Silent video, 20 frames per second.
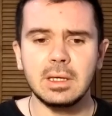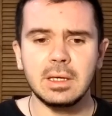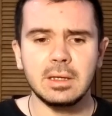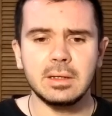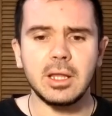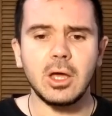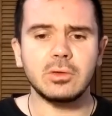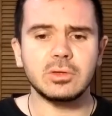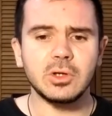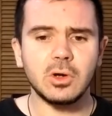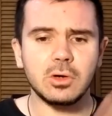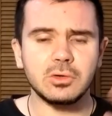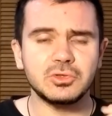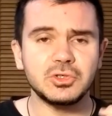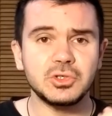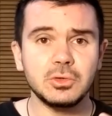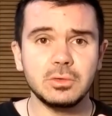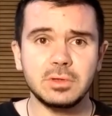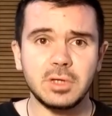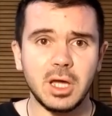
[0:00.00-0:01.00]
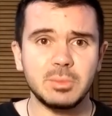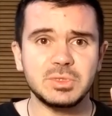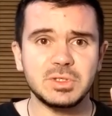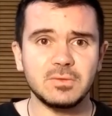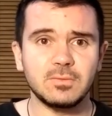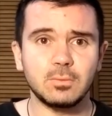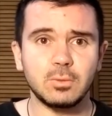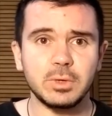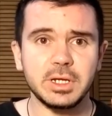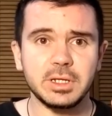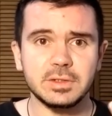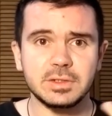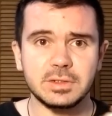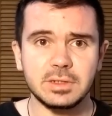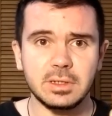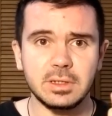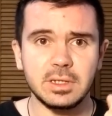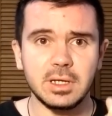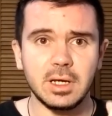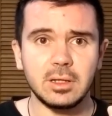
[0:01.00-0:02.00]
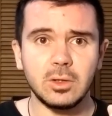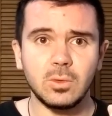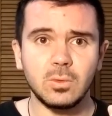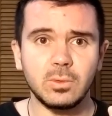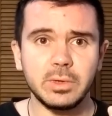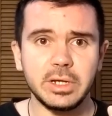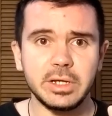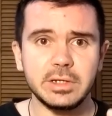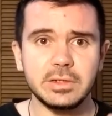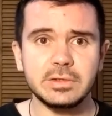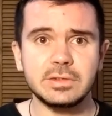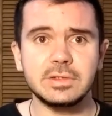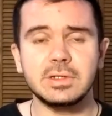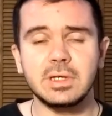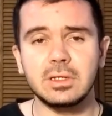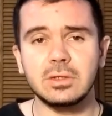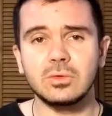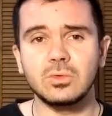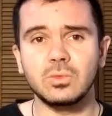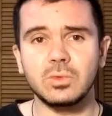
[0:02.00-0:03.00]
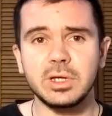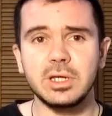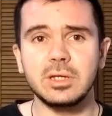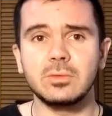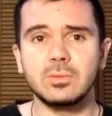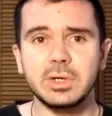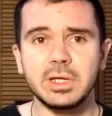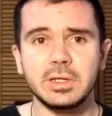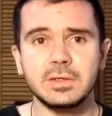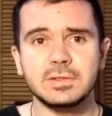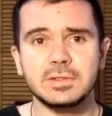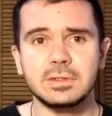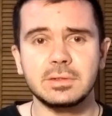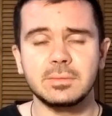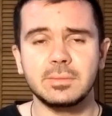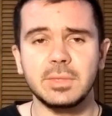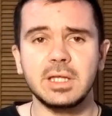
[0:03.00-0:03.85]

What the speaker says: Now, there are 2 types of rings, yellow rings and green rings.